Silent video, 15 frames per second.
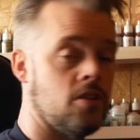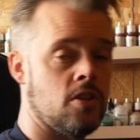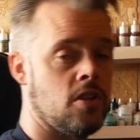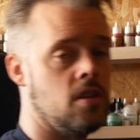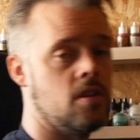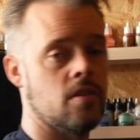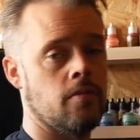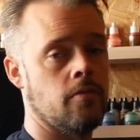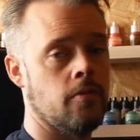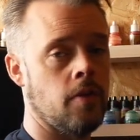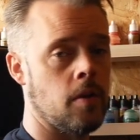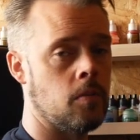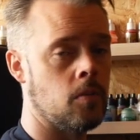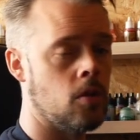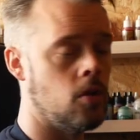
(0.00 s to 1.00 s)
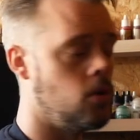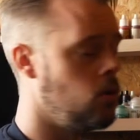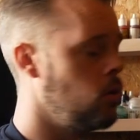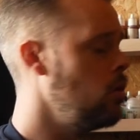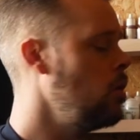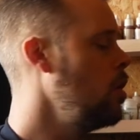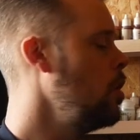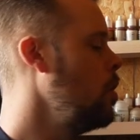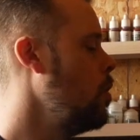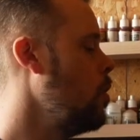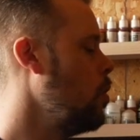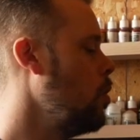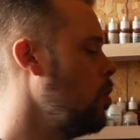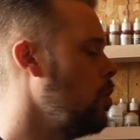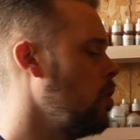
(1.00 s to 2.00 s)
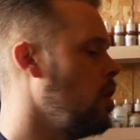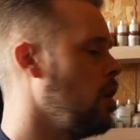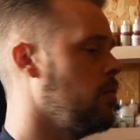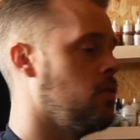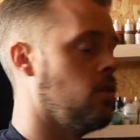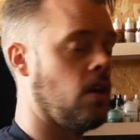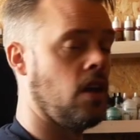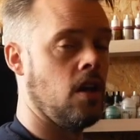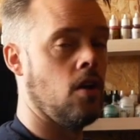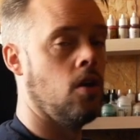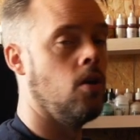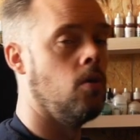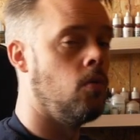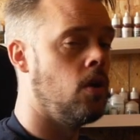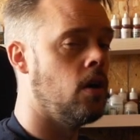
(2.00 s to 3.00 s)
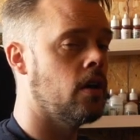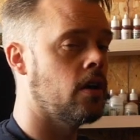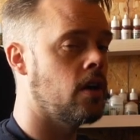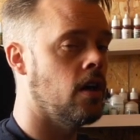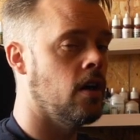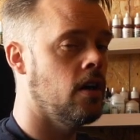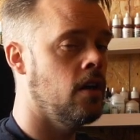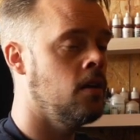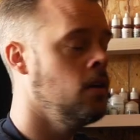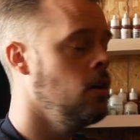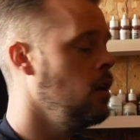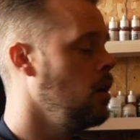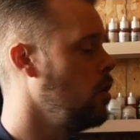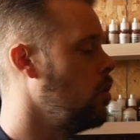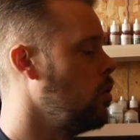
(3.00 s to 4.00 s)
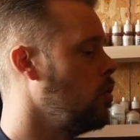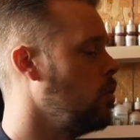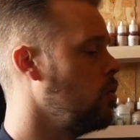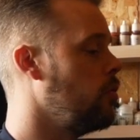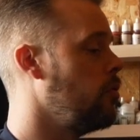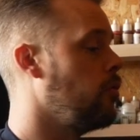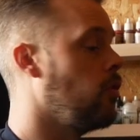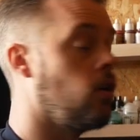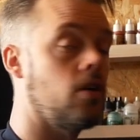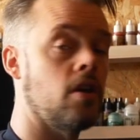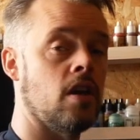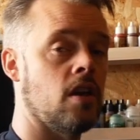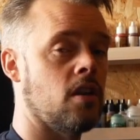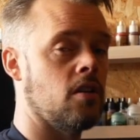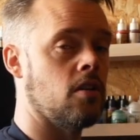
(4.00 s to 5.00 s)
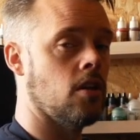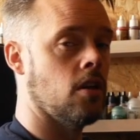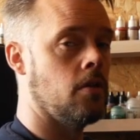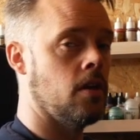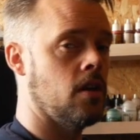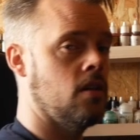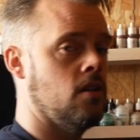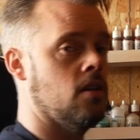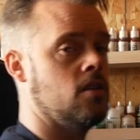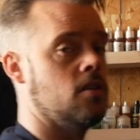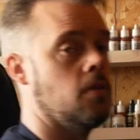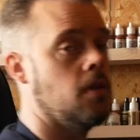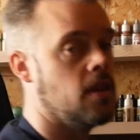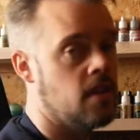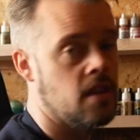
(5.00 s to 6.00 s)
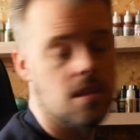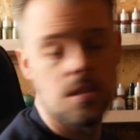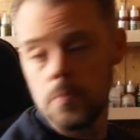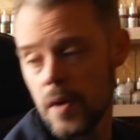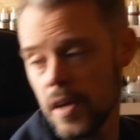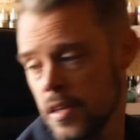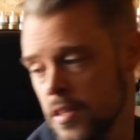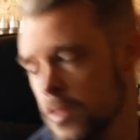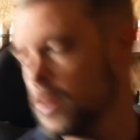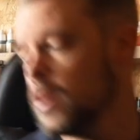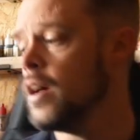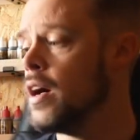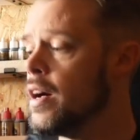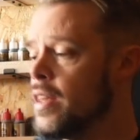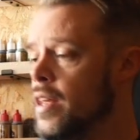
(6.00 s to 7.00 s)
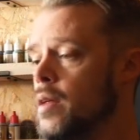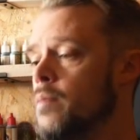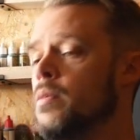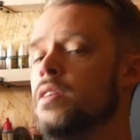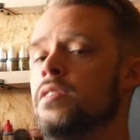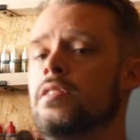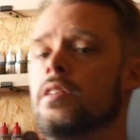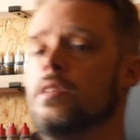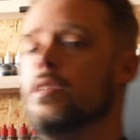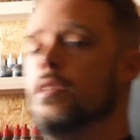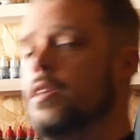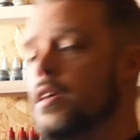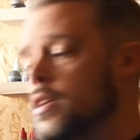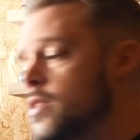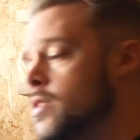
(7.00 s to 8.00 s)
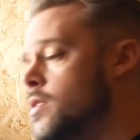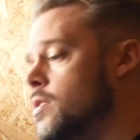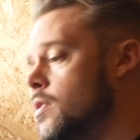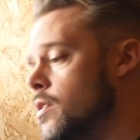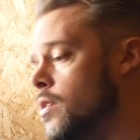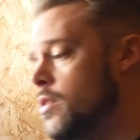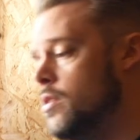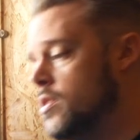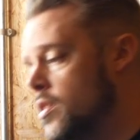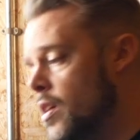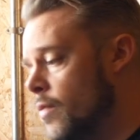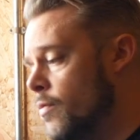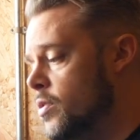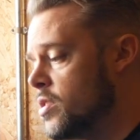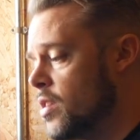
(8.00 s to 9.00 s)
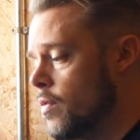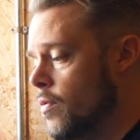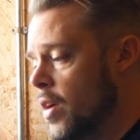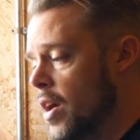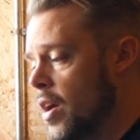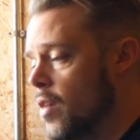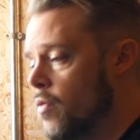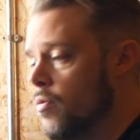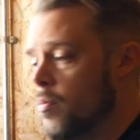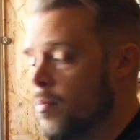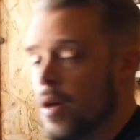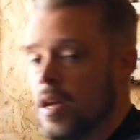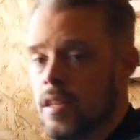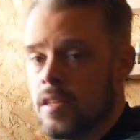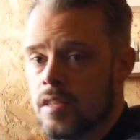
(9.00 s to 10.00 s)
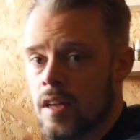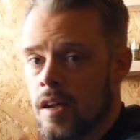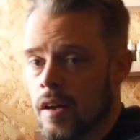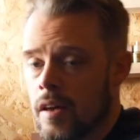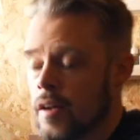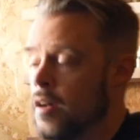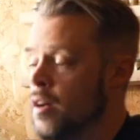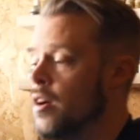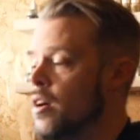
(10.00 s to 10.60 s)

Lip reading: sheets of foam core, or I'm doing any hot wire cutting or flocking and gluing, I do it in this space. Then it means that this surface over here remains clear.